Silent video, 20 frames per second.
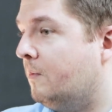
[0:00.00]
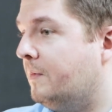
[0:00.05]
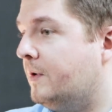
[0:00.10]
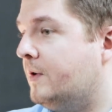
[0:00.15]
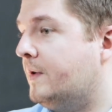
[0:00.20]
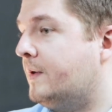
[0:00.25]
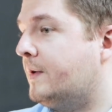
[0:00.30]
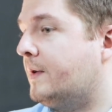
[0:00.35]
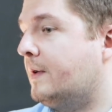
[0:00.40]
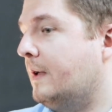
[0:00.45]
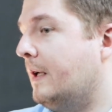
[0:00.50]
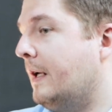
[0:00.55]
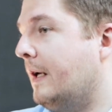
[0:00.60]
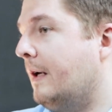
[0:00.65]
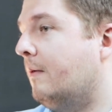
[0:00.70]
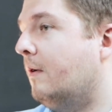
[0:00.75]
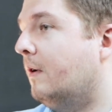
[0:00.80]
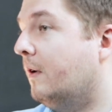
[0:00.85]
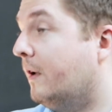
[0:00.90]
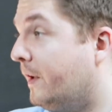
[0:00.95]
which is
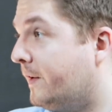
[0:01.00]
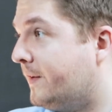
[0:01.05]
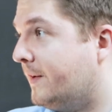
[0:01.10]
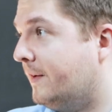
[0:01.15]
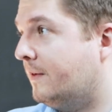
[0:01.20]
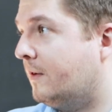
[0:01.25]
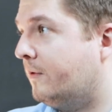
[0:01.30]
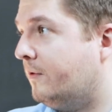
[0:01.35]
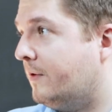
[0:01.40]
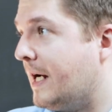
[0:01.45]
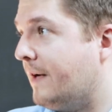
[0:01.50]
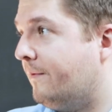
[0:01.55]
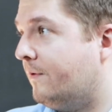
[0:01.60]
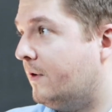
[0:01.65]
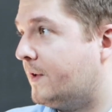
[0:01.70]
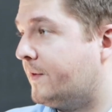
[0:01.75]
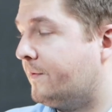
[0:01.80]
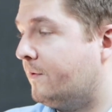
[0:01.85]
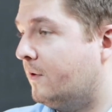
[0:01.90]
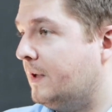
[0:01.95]
alerting the
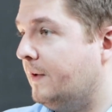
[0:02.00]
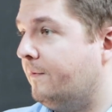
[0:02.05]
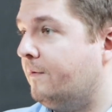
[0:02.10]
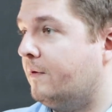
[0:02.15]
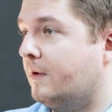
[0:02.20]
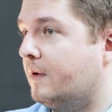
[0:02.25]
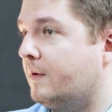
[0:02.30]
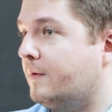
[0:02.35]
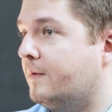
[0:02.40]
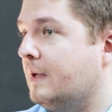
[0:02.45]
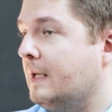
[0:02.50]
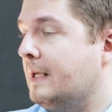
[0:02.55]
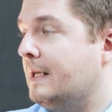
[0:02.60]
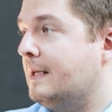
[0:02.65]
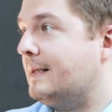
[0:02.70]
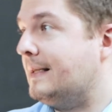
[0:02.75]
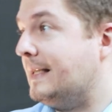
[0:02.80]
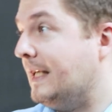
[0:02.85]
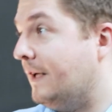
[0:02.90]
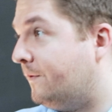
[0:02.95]
drivers for different
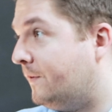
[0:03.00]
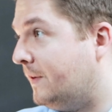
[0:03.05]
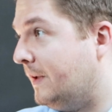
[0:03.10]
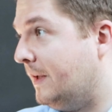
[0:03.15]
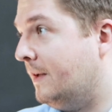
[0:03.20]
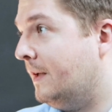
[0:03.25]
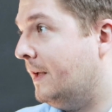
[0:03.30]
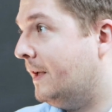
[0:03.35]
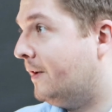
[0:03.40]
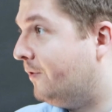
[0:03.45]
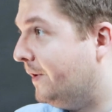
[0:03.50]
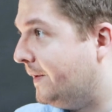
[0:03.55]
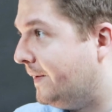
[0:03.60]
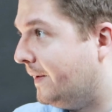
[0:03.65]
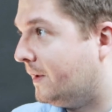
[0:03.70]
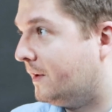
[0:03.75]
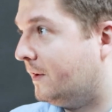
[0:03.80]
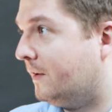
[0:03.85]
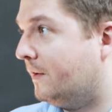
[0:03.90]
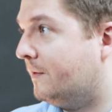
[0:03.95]
safety
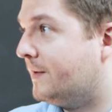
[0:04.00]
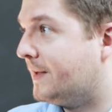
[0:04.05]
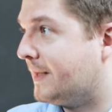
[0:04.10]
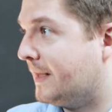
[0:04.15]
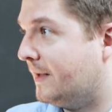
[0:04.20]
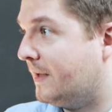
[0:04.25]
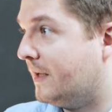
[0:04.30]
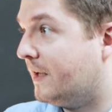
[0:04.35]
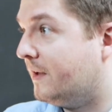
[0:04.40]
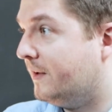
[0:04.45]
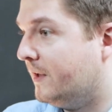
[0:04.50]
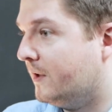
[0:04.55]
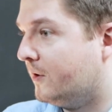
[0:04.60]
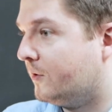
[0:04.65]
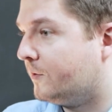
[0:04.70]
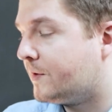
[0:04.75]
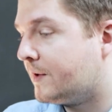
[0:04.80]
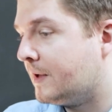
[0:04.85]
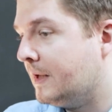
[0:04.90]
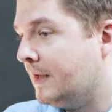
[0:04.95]
critical
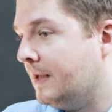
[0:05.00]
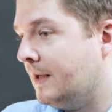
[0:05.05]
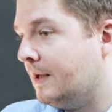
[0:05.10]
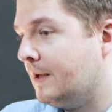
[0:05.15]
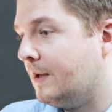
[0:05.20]
scenarios,